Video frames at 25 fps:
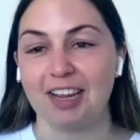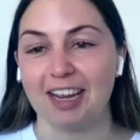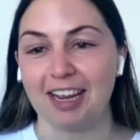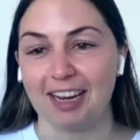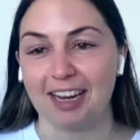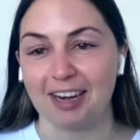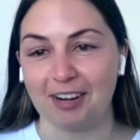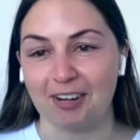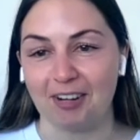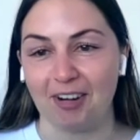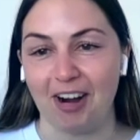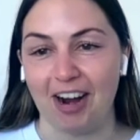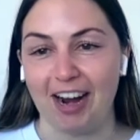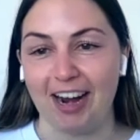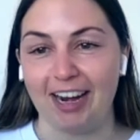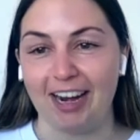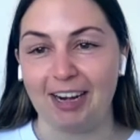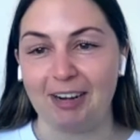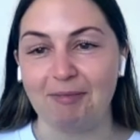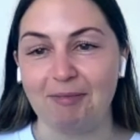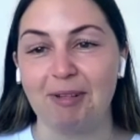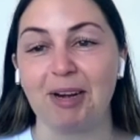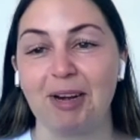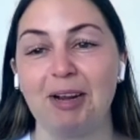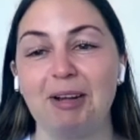over here
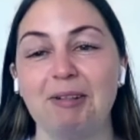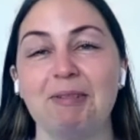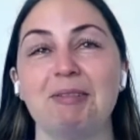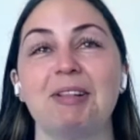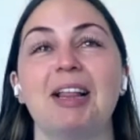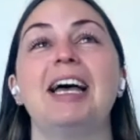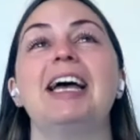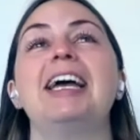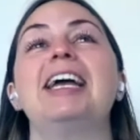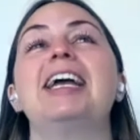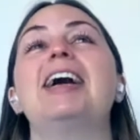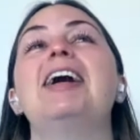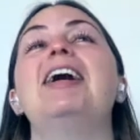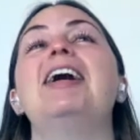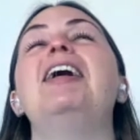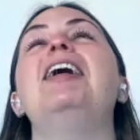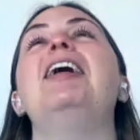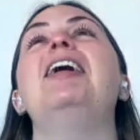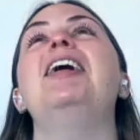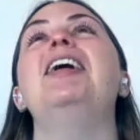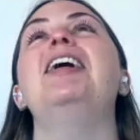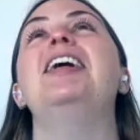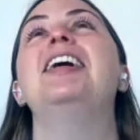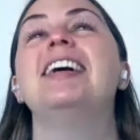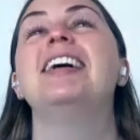crying, but I'm like,
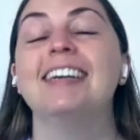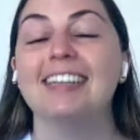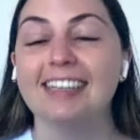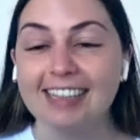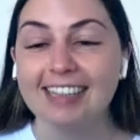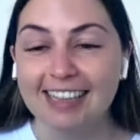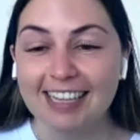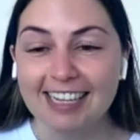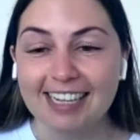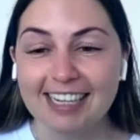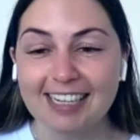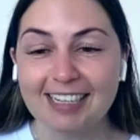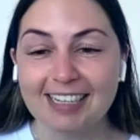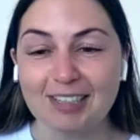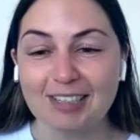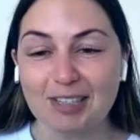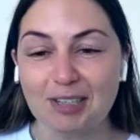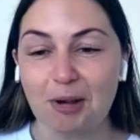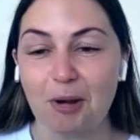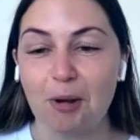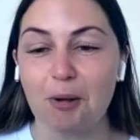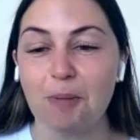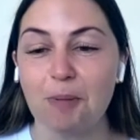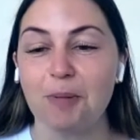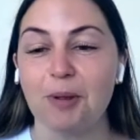
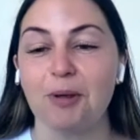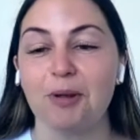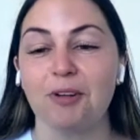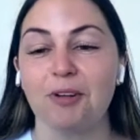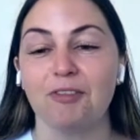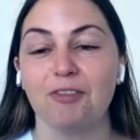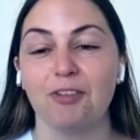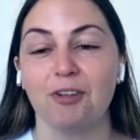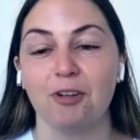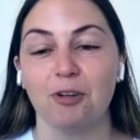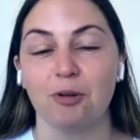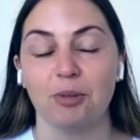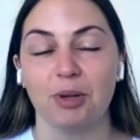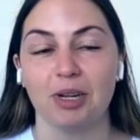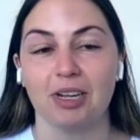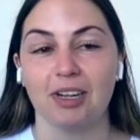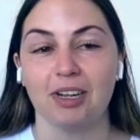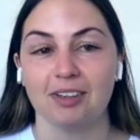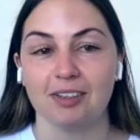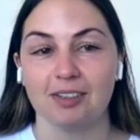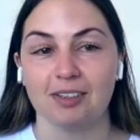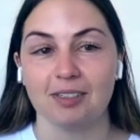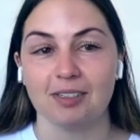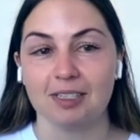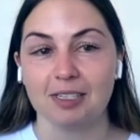it's so beautiful,
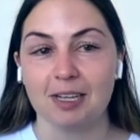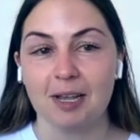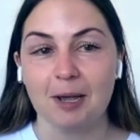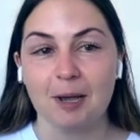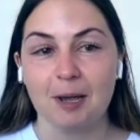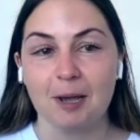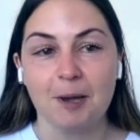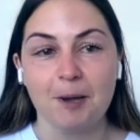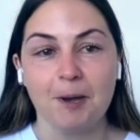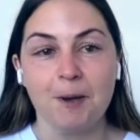because